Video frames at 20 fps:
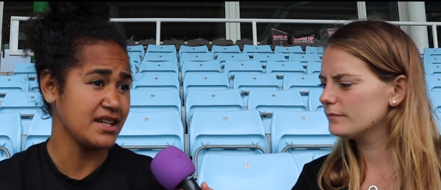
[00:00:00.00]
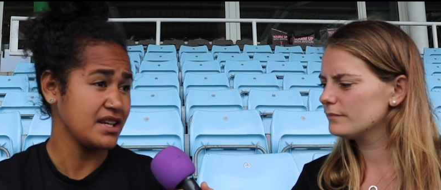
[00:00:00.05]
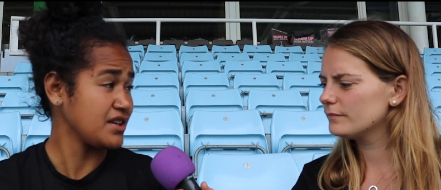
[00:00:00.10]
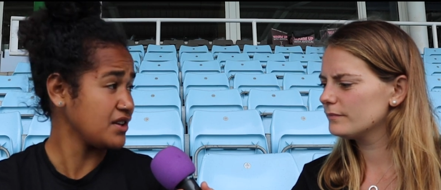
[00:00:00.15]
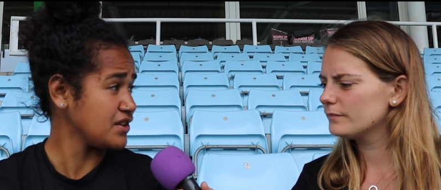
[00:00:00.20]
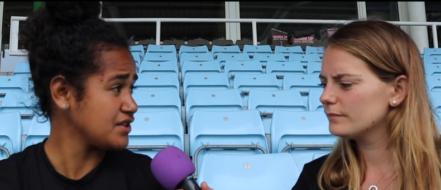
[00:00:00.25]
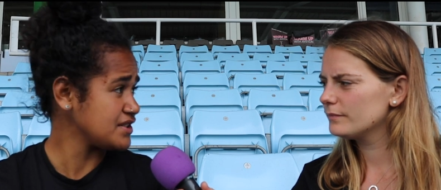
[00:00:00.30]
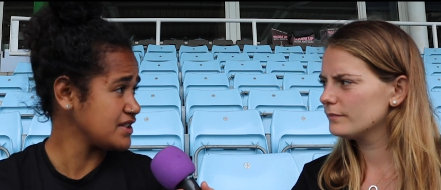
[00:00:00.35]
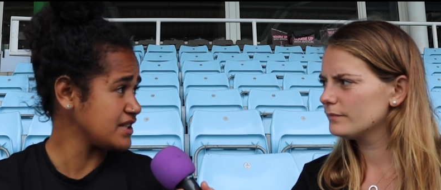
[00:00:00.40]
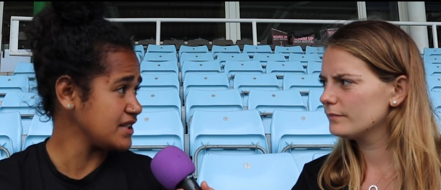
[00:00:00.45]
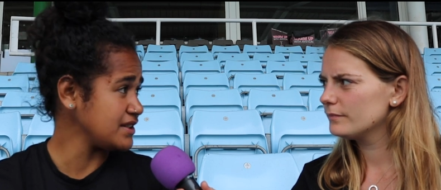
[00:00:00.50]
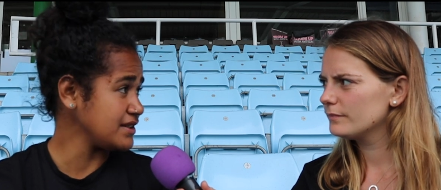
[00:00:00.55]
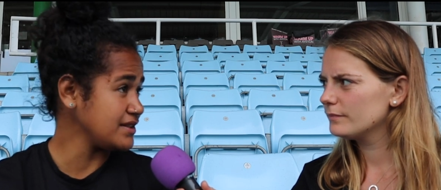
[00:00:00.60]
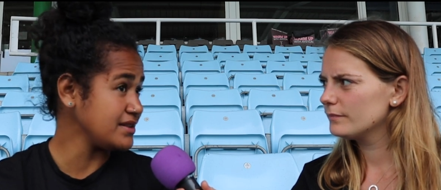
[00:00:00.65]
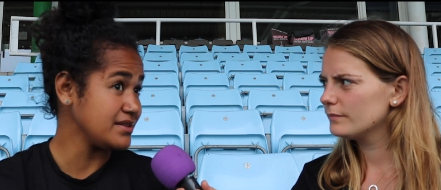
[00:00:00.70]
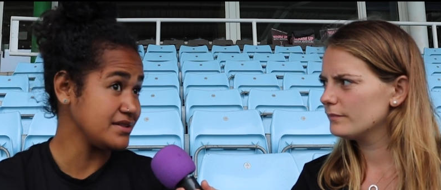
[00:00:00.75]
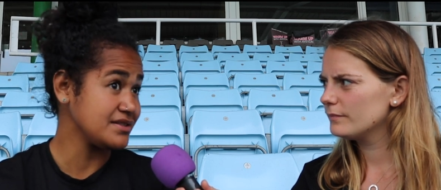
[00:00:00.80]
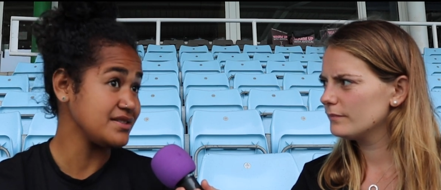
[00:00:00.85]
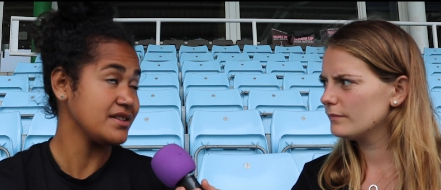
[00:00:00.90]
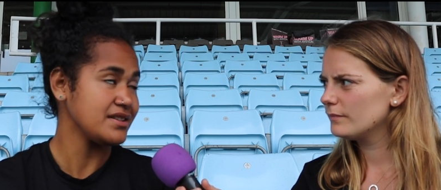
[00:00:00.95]
Speaker 1: psychological,
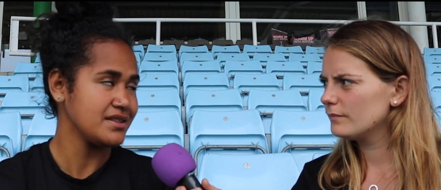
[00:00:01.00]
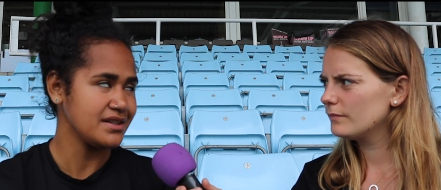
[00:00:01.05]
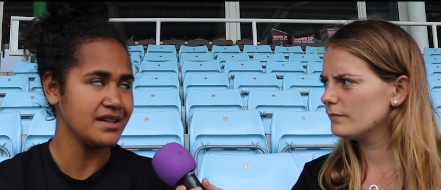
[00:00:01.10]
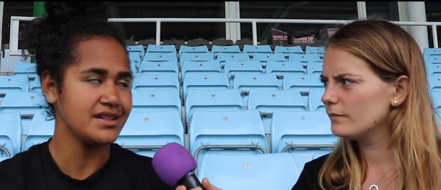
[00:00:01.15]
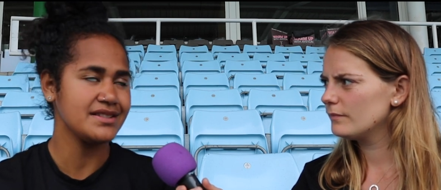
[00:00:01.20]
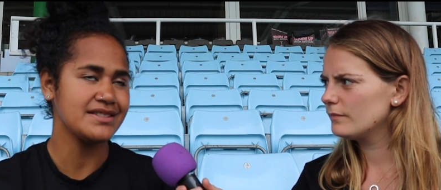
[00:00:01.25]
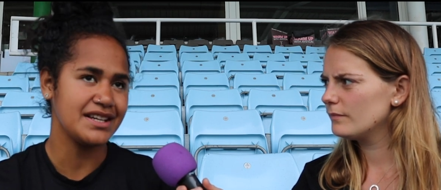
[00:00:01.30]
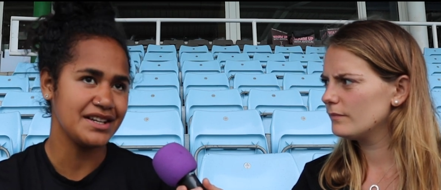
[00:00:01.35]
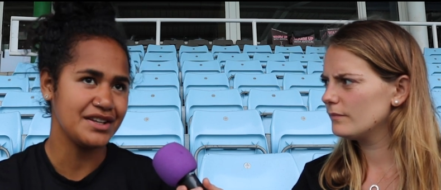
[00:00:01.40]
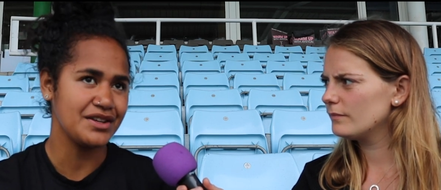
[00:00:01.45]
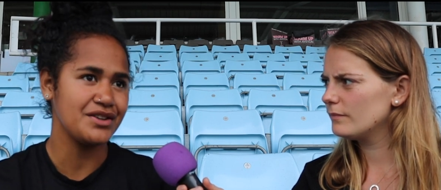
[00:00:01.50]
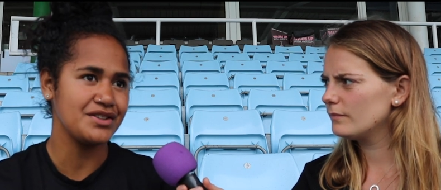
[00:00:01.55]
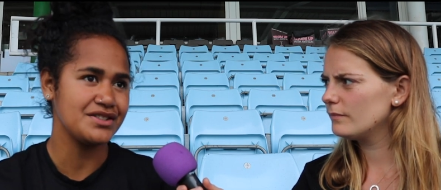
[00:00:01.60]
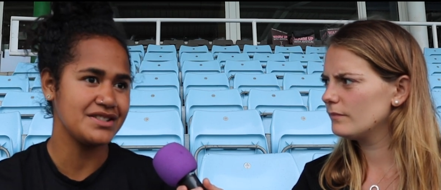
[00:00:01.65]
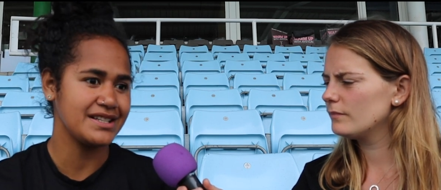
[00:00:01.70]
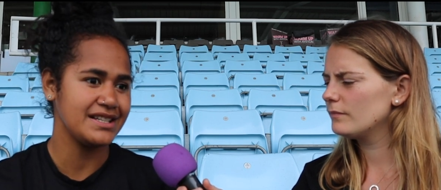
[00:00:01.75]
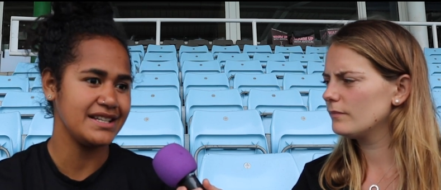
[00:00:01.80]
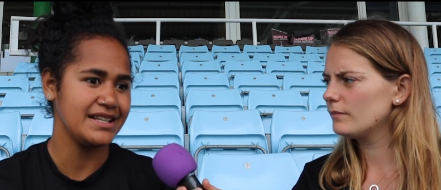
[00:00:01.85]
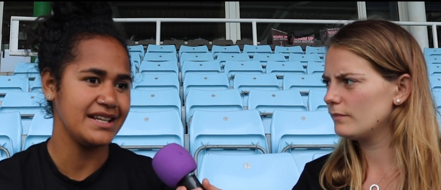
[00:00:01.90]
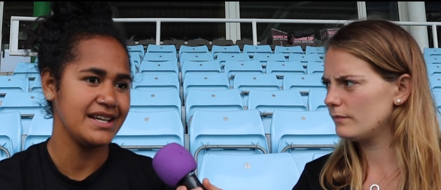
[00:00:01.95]
uh,
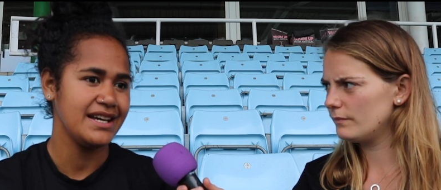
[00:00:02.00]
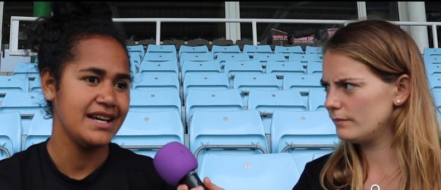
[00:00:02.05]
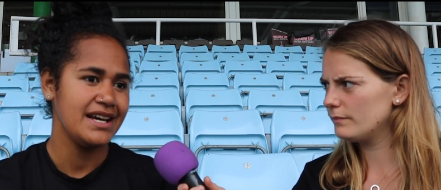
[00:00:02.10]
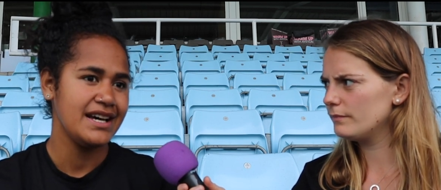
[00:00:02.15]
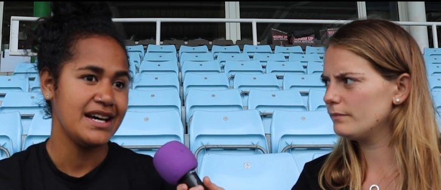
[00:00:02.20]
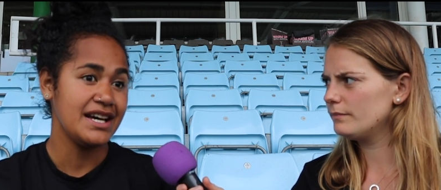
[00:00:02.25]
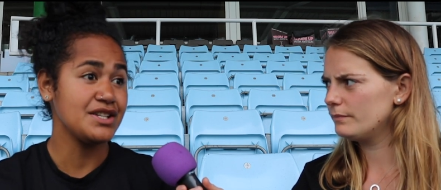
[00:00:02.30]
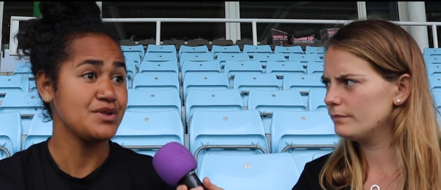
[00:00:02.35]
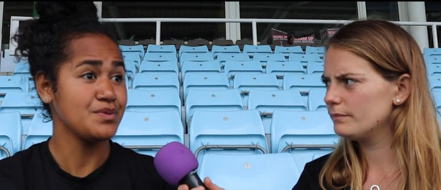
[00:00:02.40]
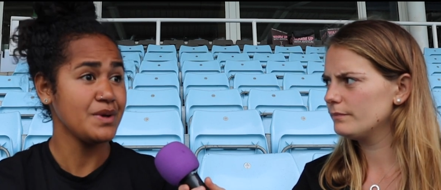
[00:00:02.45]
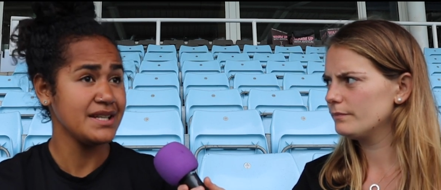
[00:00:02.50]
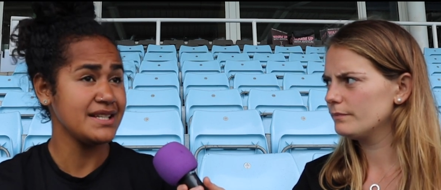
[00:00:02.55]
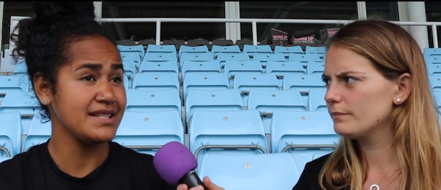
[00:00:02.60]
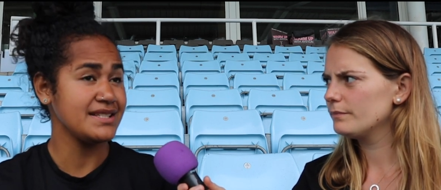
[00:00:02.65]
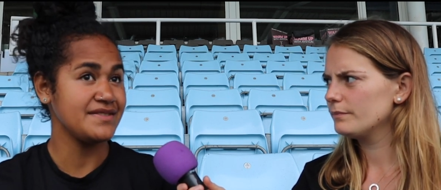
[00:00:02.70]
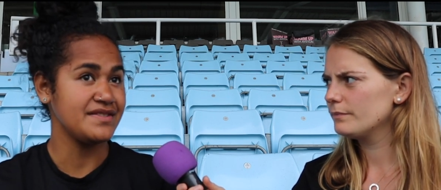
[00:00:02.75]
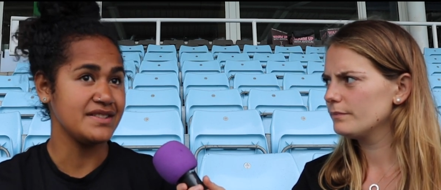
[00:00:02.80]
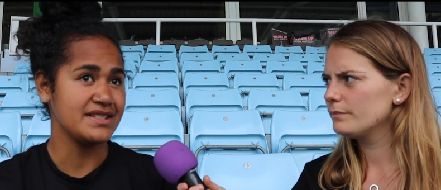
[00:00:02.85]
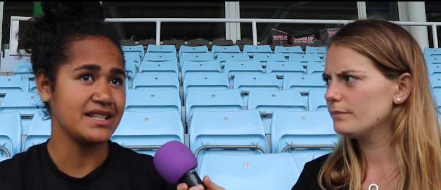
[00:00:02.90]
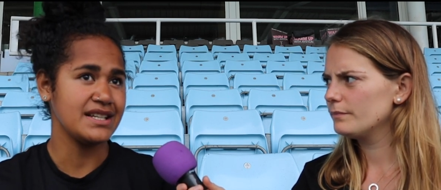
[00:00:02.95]
psychologically mm. as well
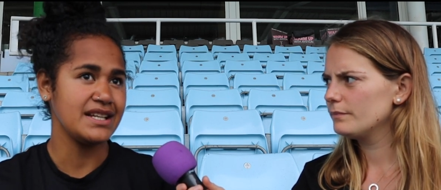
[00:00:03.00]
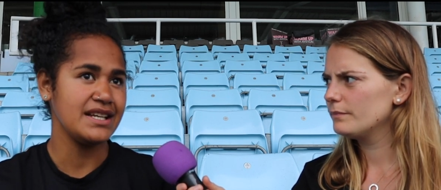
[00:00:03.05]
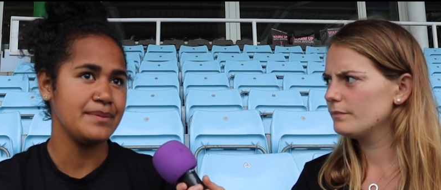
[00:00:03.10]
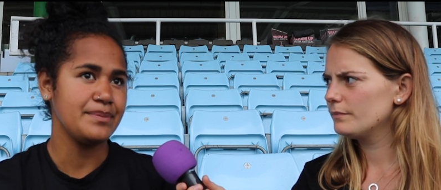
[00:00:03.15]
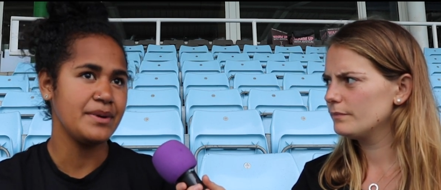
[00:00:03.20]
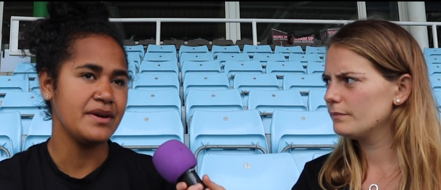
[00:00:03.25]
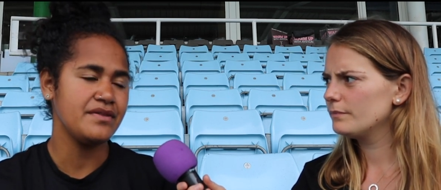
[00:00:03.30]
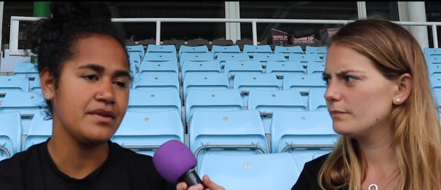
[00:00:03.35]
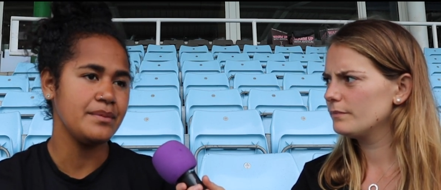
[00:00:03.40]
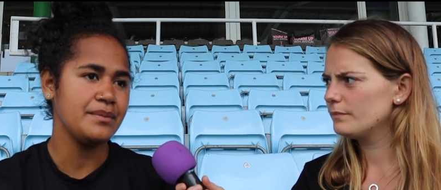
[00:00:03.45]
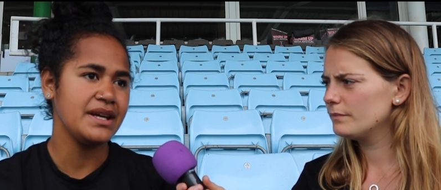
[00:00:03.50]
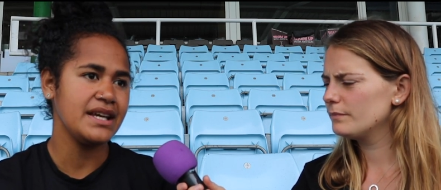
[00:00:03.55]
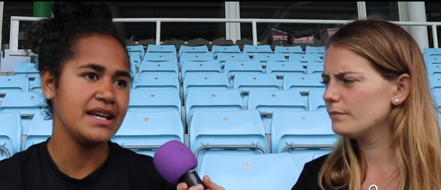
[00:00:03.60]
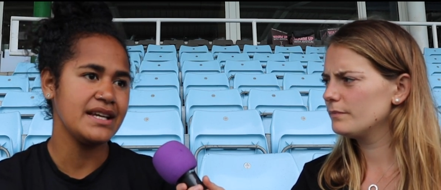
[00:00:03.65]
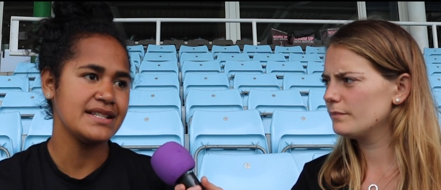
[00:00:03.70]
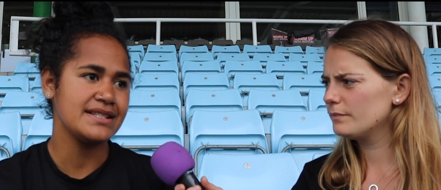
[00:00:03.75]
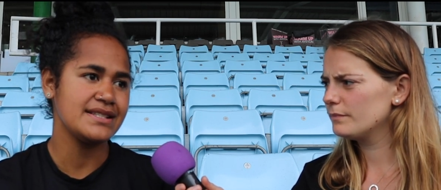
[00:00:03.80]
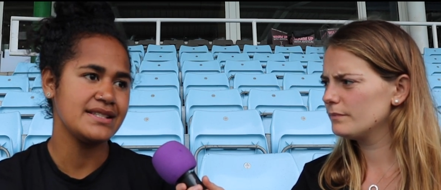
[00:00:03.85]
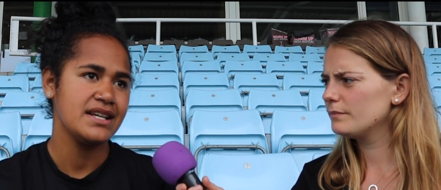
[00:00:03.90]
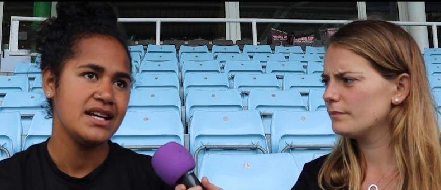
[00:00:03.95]
as physically. But for me,
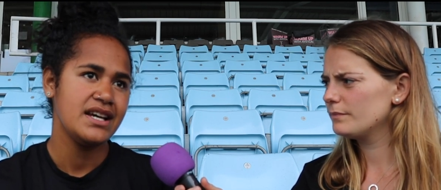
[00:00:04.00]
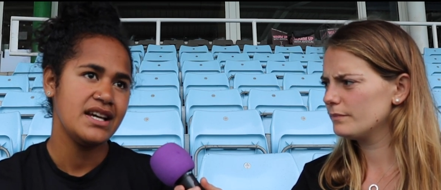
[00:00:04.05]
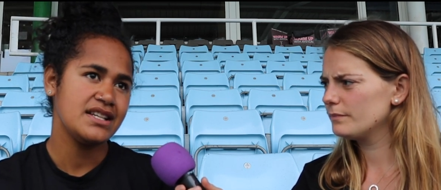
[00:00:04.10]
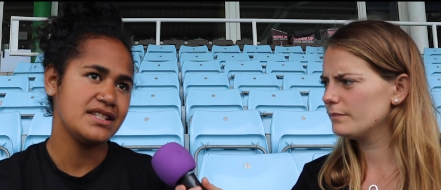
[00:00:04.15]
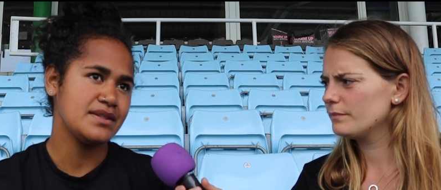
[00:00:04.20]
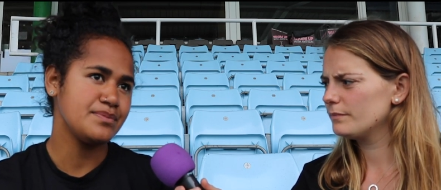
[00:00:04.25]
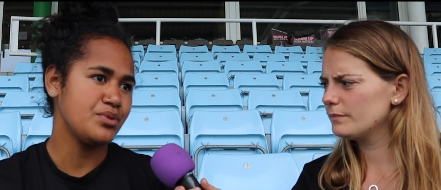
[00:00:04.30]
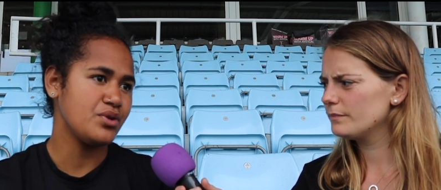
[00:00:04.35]
it's, it's